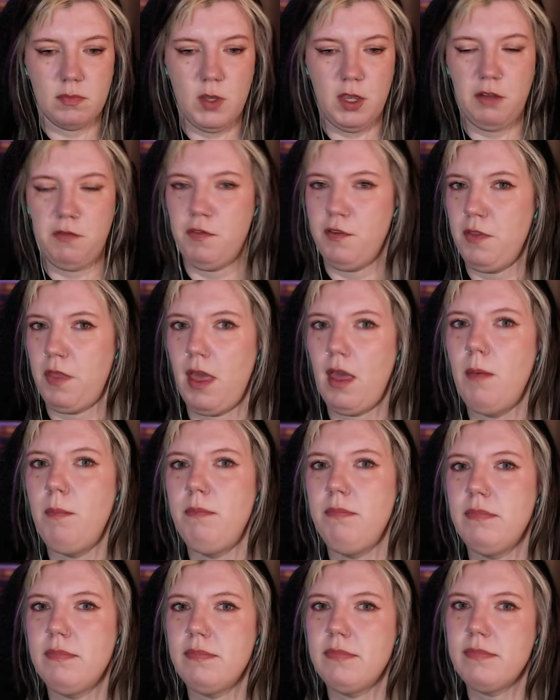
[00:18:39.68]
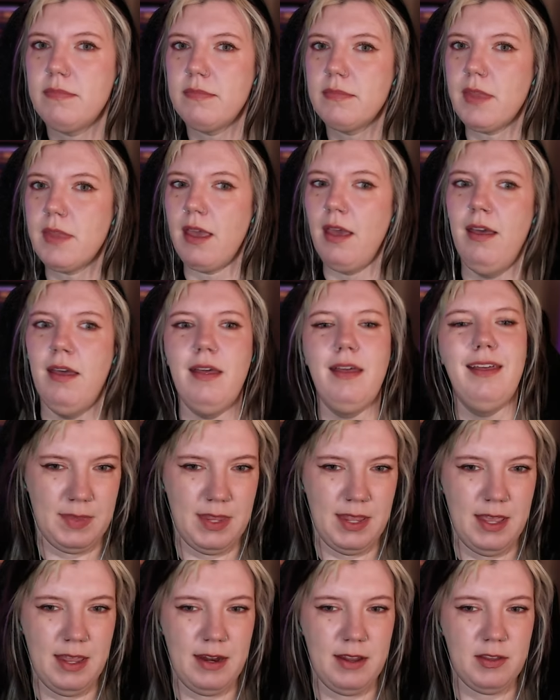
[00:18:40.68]
Good for them.
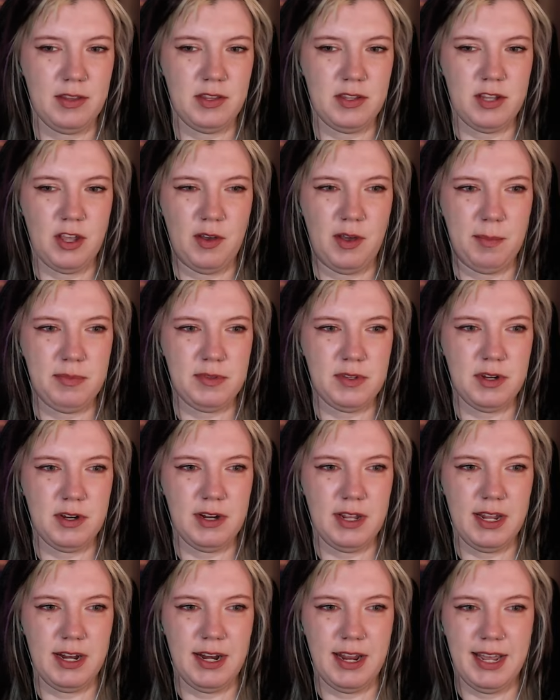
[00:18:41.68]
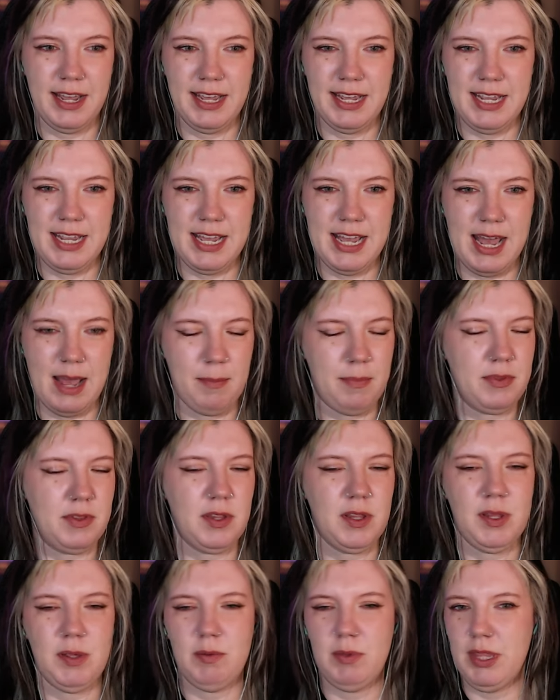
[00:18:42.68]
It is so absurd and I
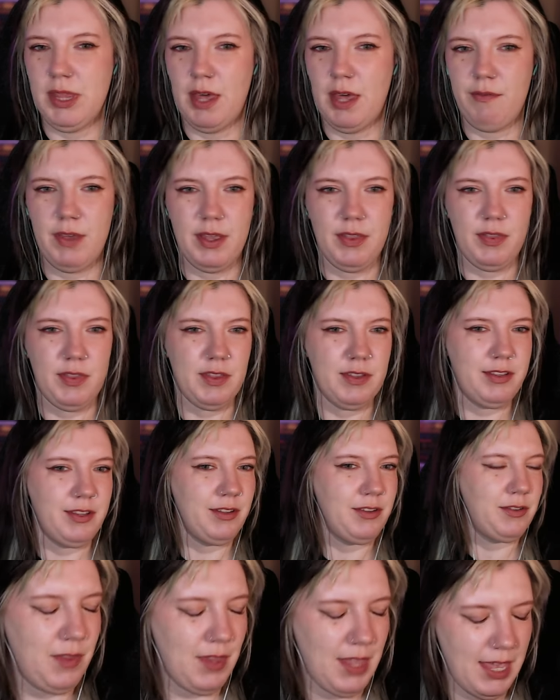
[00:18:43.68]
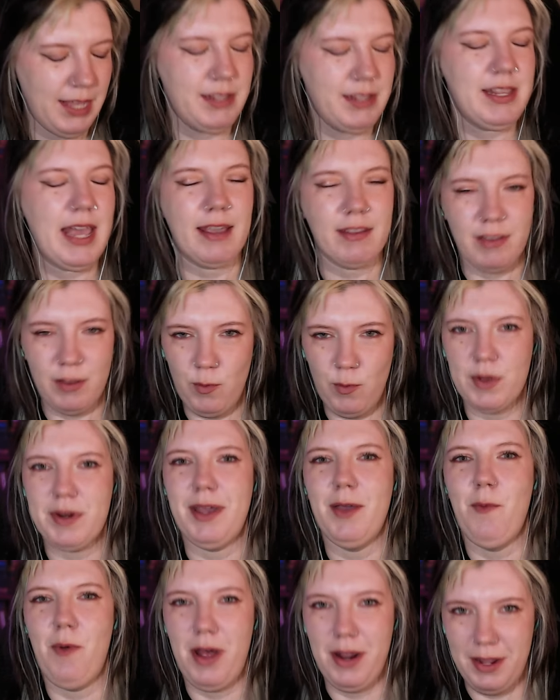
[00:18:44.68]
absolutely love it. This is exactly what
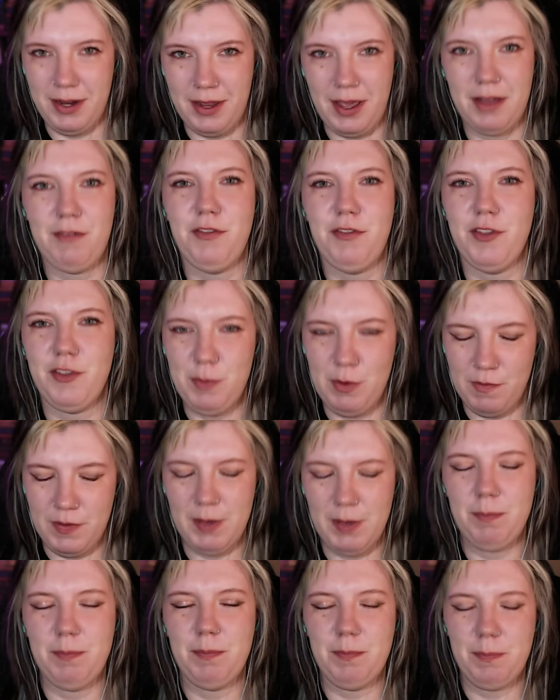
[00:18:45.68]
I wanted out of this movie.